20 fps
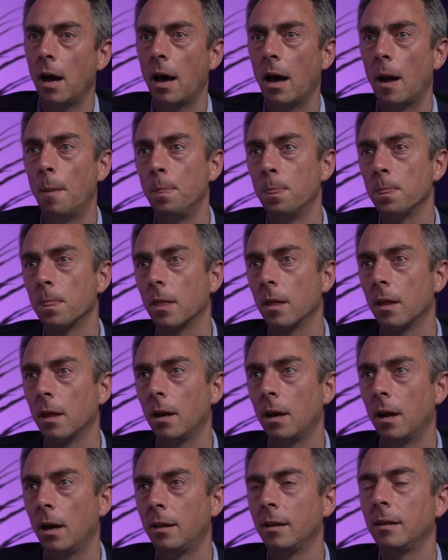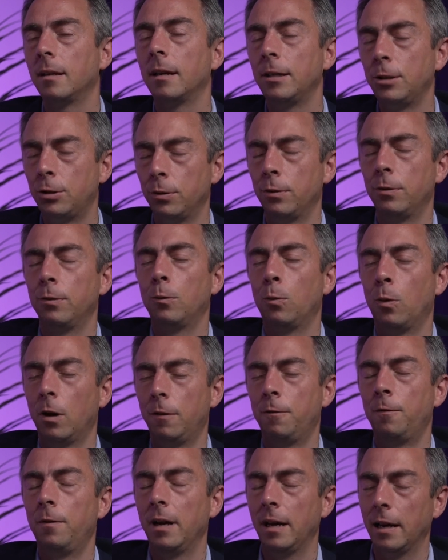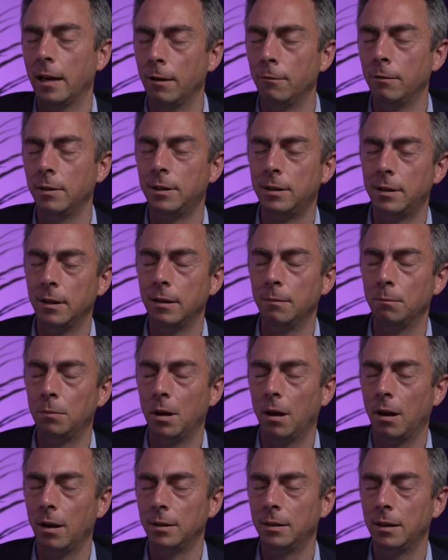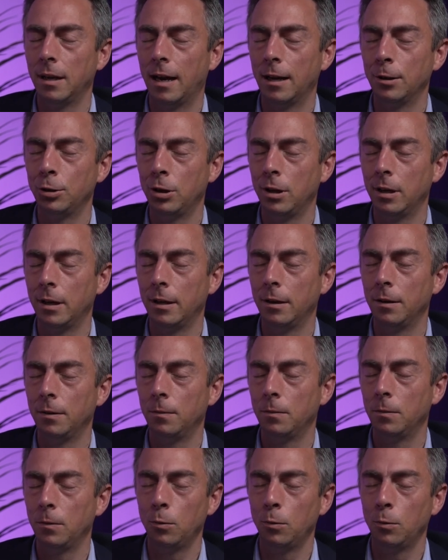I think the danger of the word fear is that it implies that actually